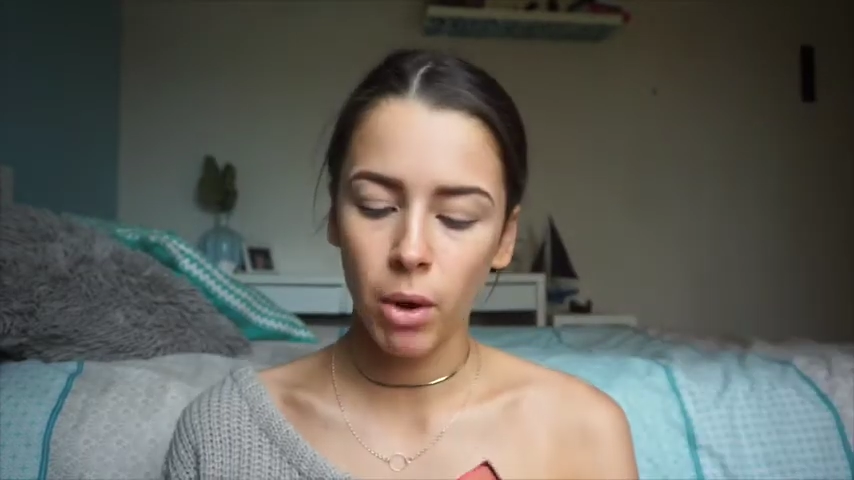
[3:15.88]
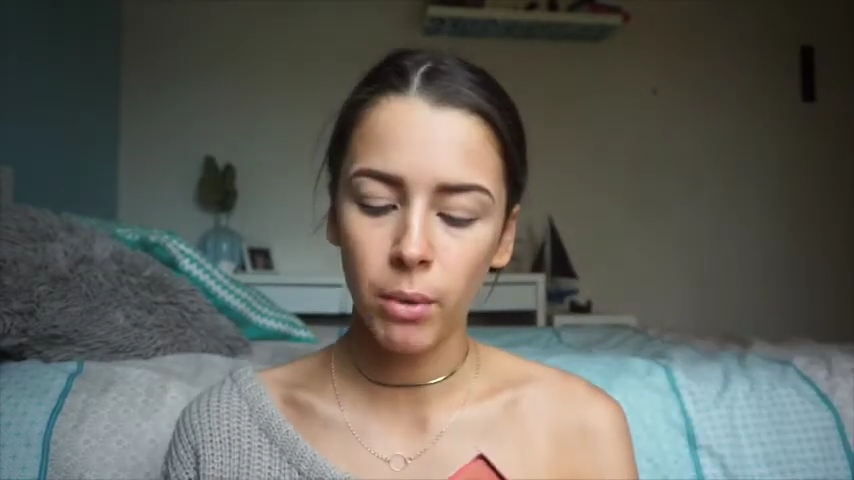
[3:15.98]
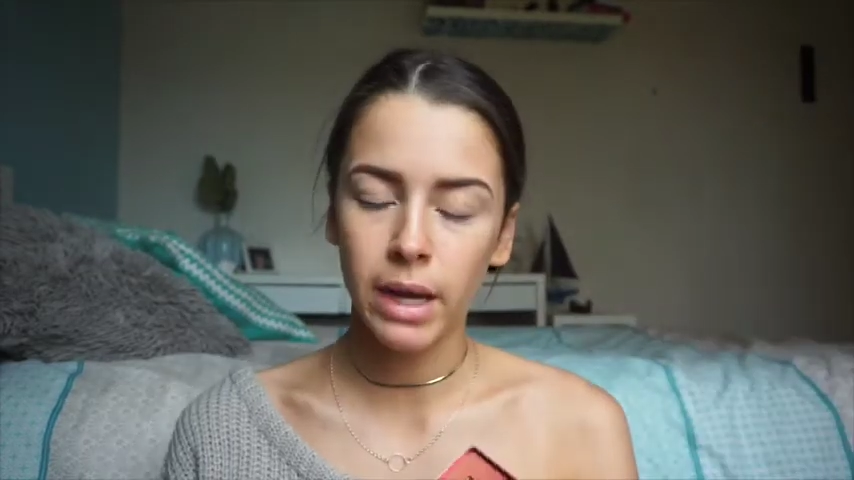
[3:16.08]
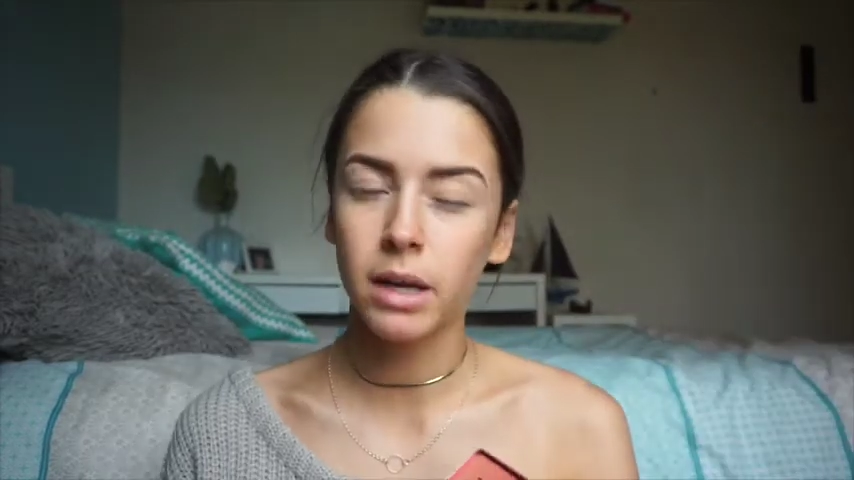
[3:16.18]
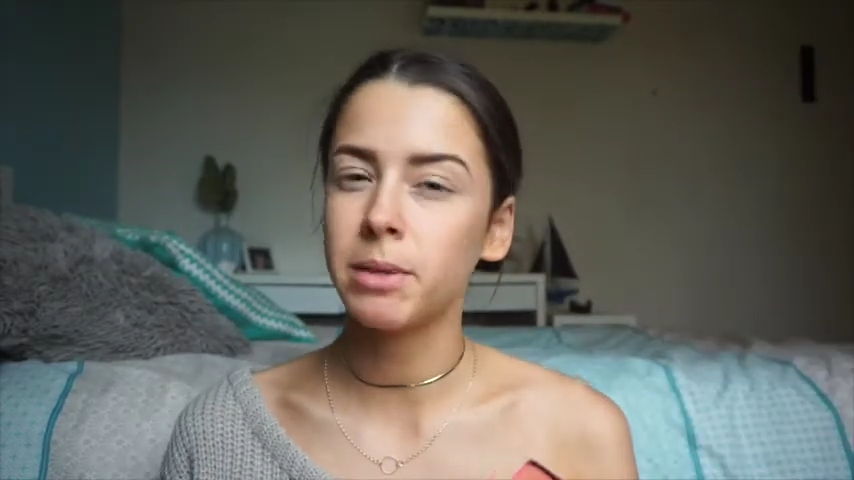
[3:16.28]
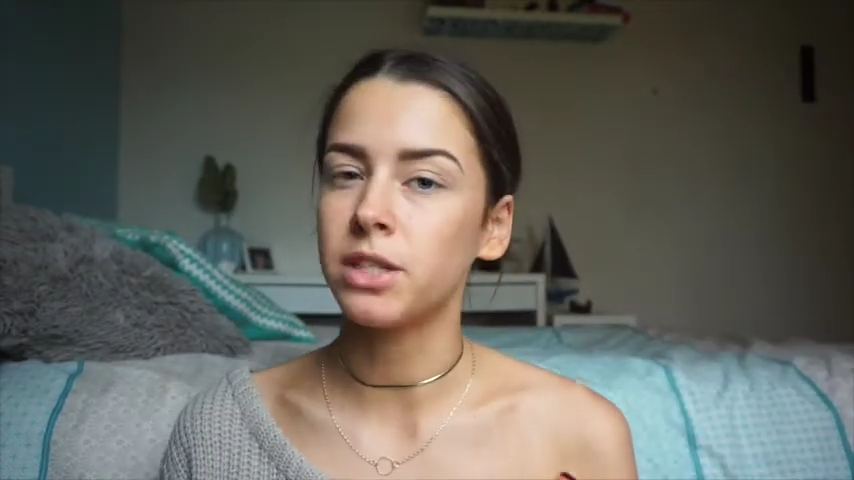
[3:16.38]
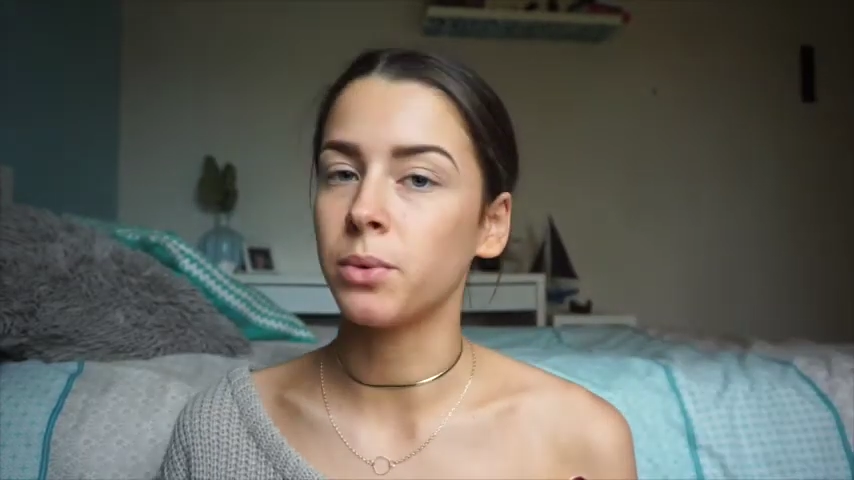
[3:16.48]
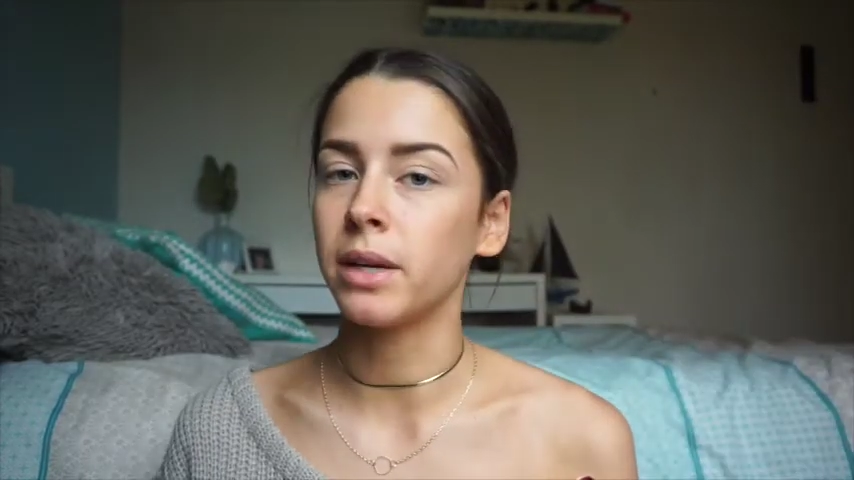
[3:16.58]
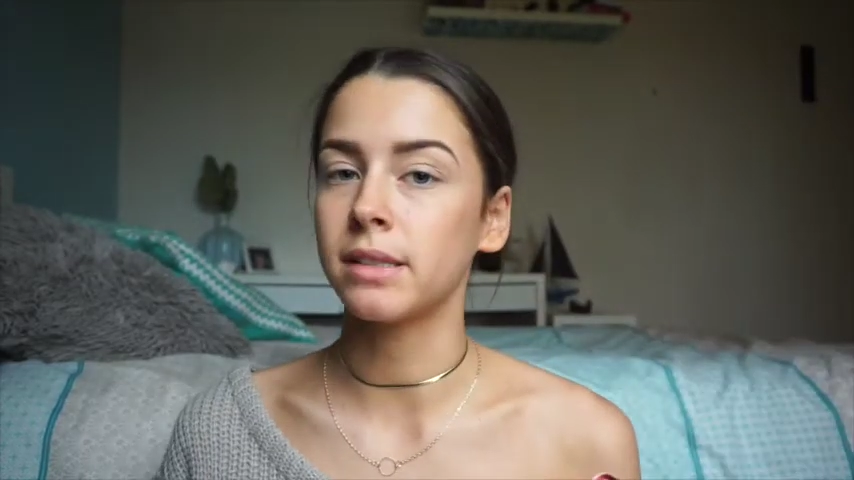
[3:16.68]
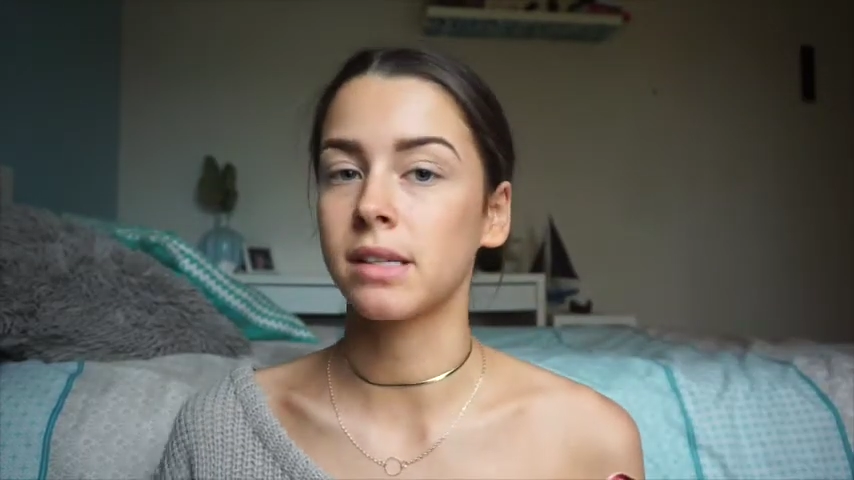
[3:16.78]
what we're going to be
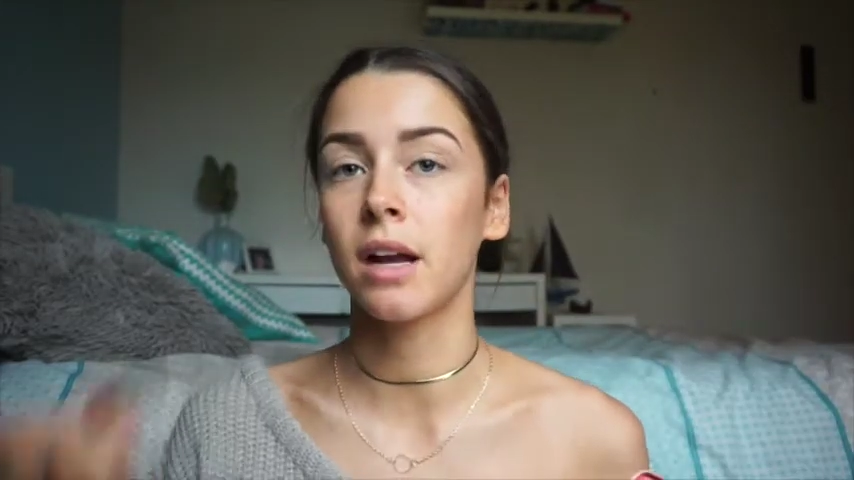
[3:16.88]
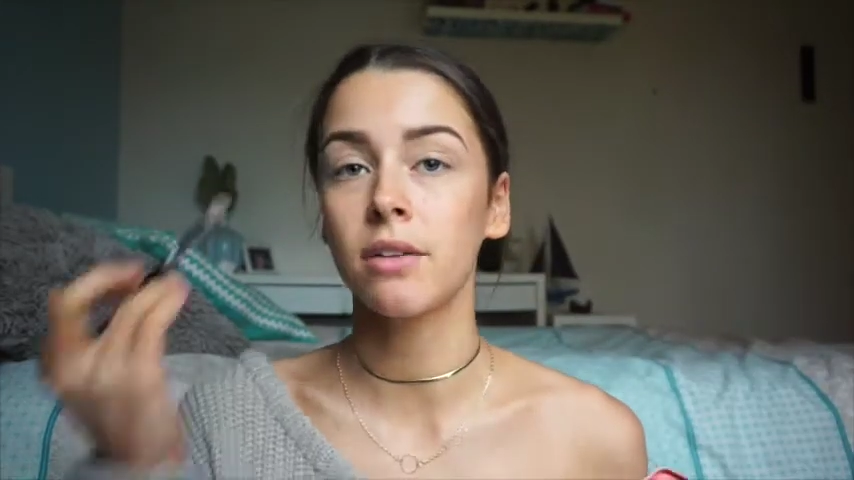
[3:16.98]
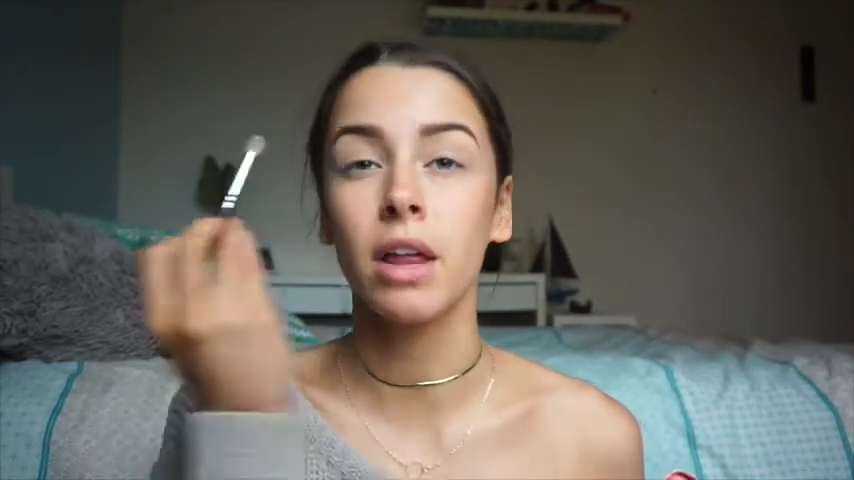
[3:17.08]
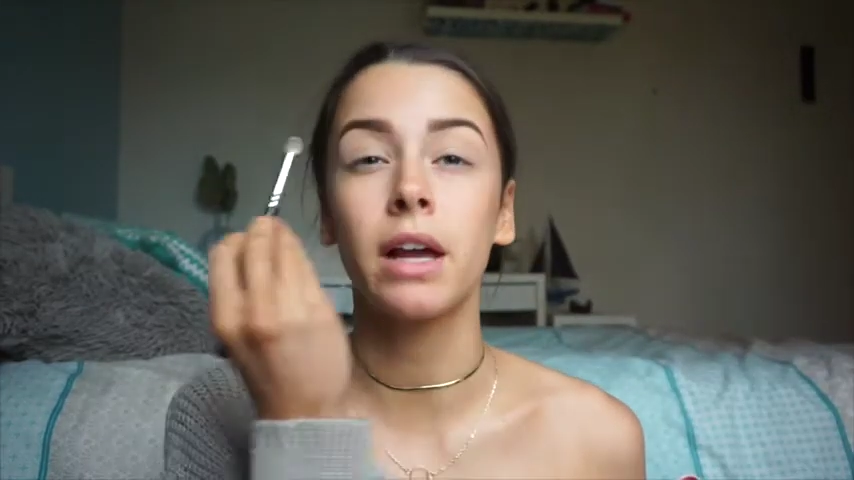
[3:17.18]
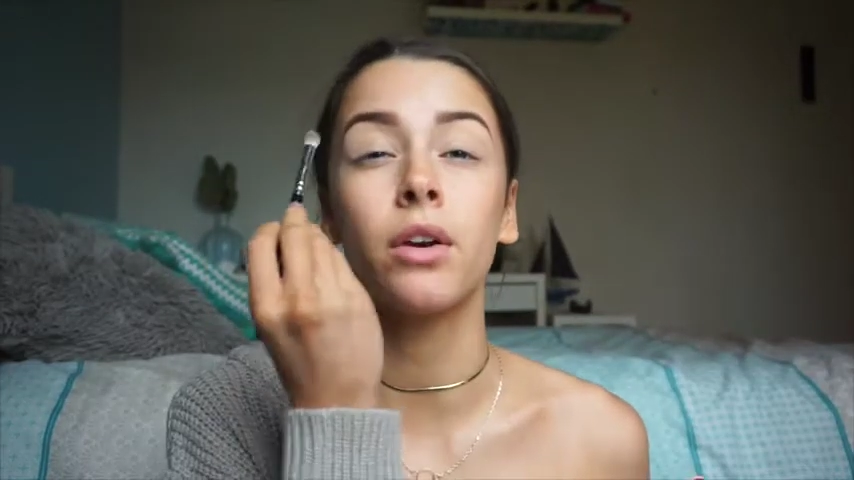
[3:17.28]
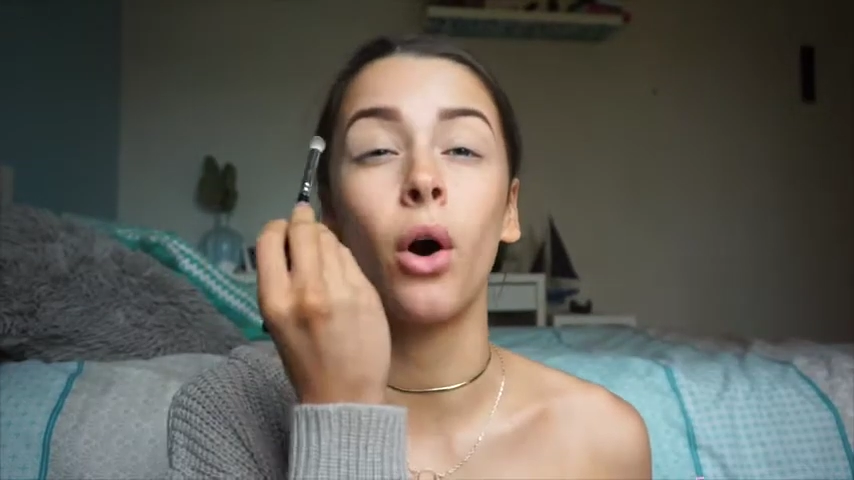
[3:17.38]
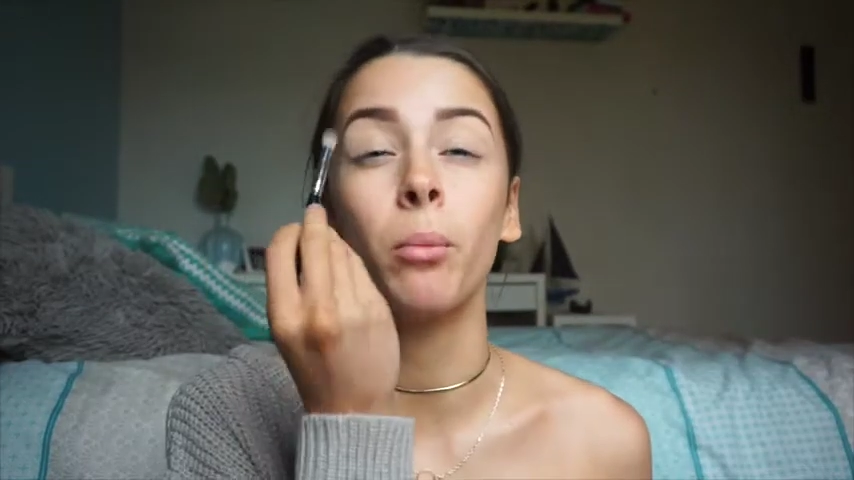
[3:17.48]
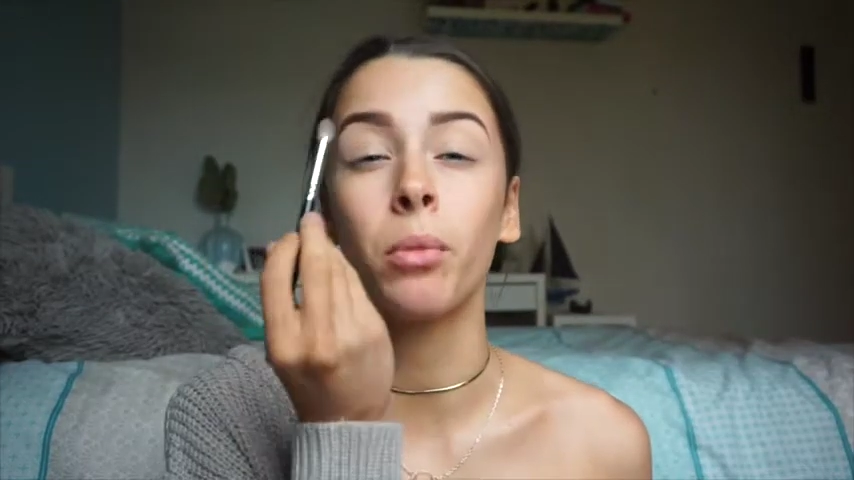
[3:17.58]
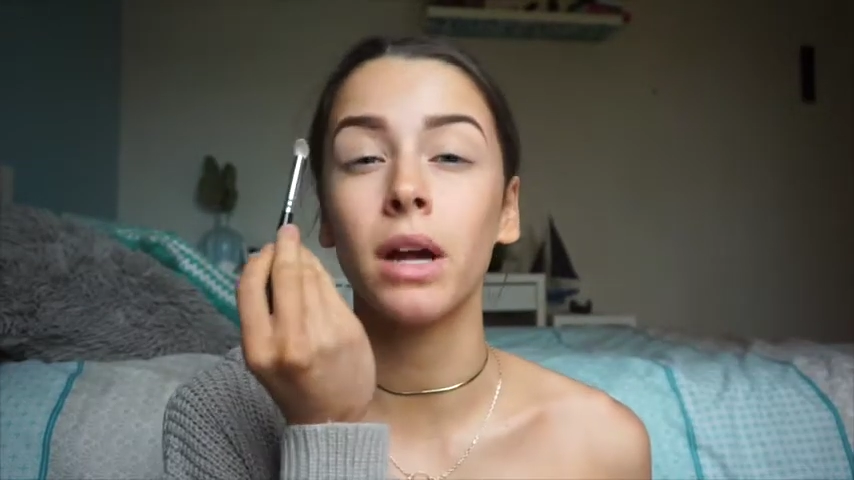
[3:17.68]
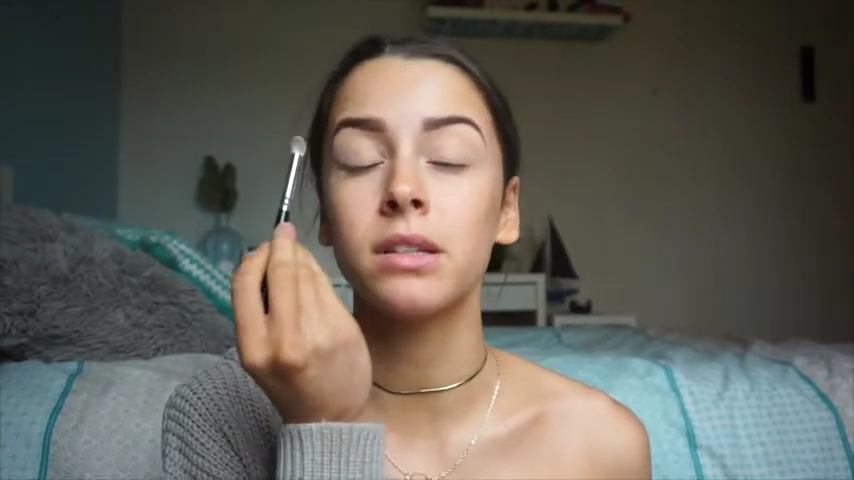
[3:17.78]
doing is kind of like an ombre,